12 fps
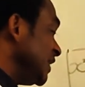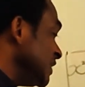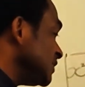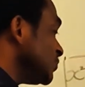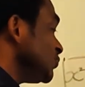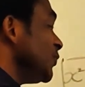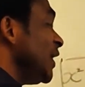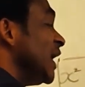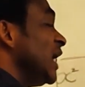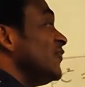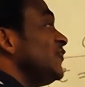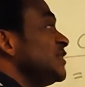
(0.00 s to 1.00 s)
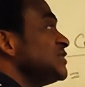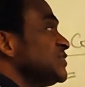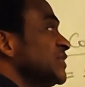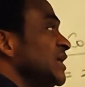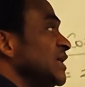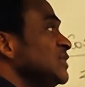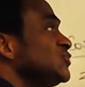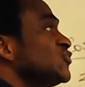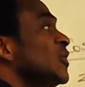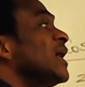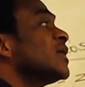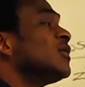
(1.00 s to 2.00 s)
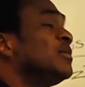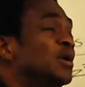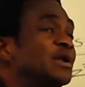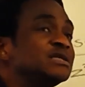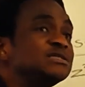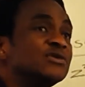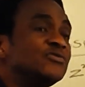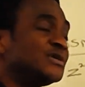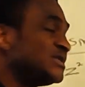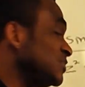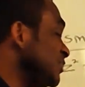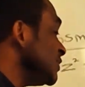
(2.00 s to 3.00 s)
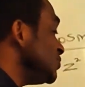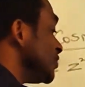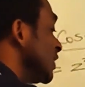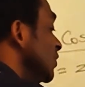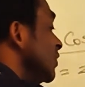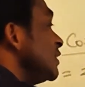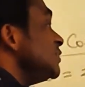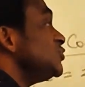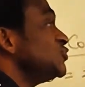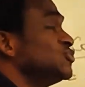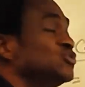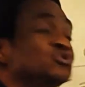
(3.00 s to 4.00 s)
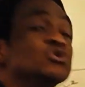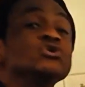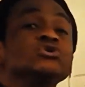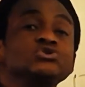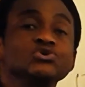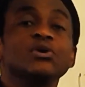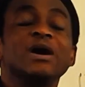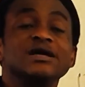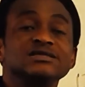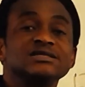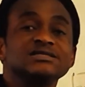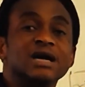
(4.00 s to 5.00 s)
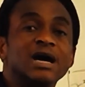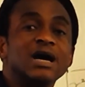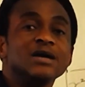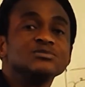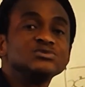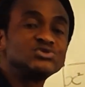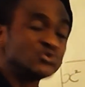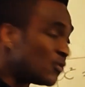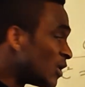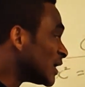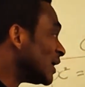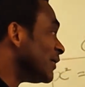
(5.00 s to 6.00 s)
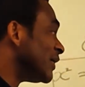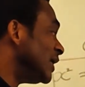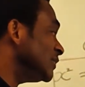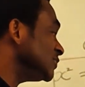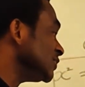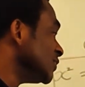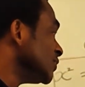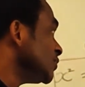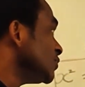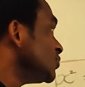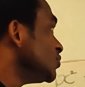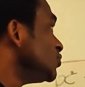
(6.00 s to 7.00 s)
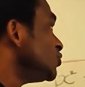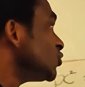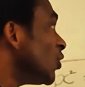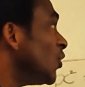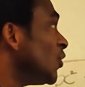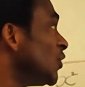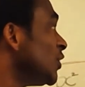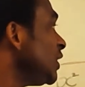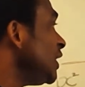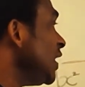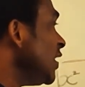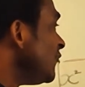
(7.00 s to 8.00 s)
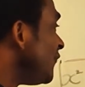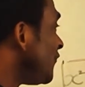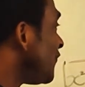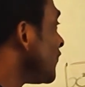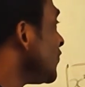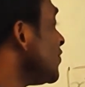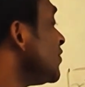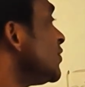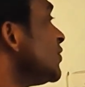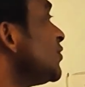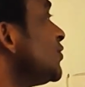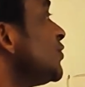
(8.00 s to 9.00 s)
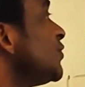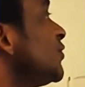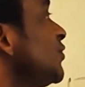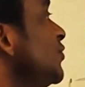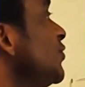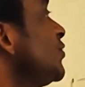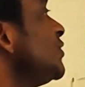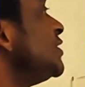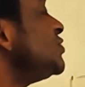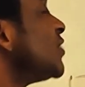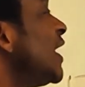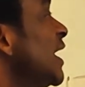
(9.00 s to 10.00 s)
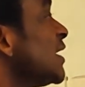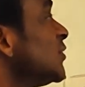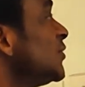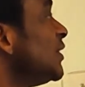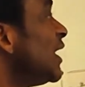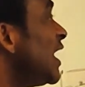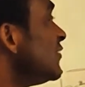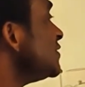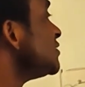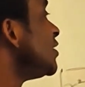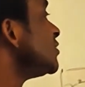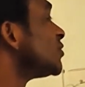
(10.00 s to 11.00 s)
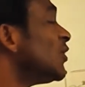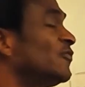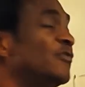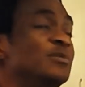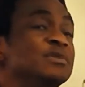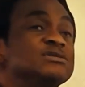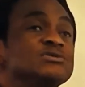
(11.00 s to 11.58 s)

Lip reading: this, we have these 3 to accommodate everything that you can only choose 2 at a time to work around. So if the triangle you have is not conforming